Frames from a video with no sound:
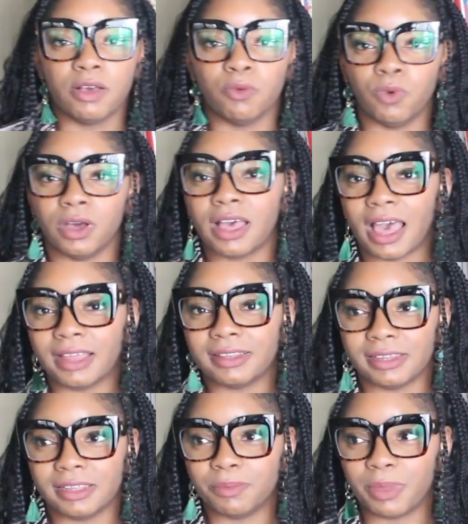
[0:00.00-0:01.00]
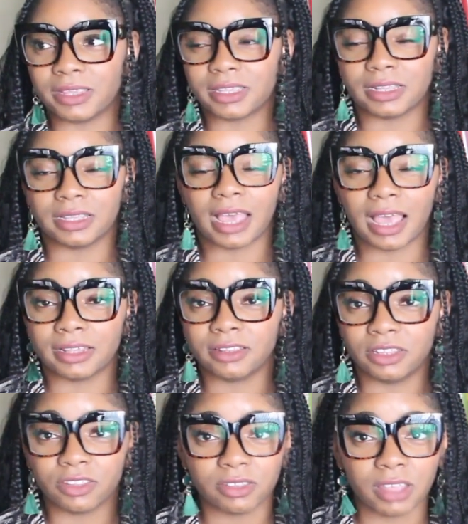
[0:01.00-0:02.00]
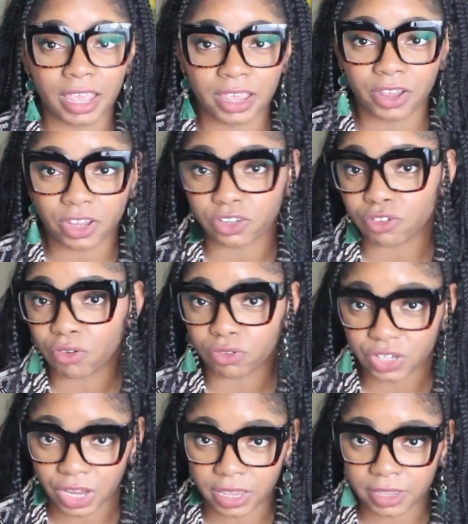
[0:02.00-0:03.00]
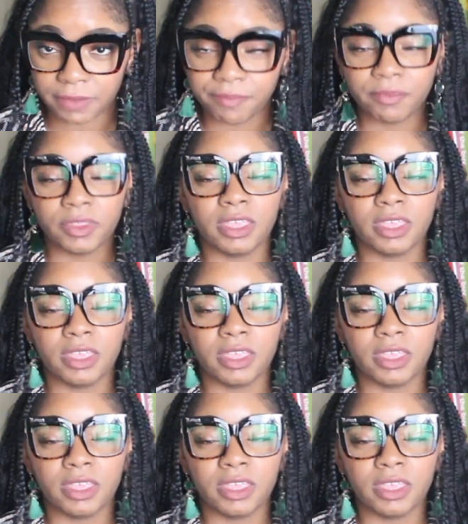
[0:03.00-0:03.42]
What I did basically, guys, this hair is crocheted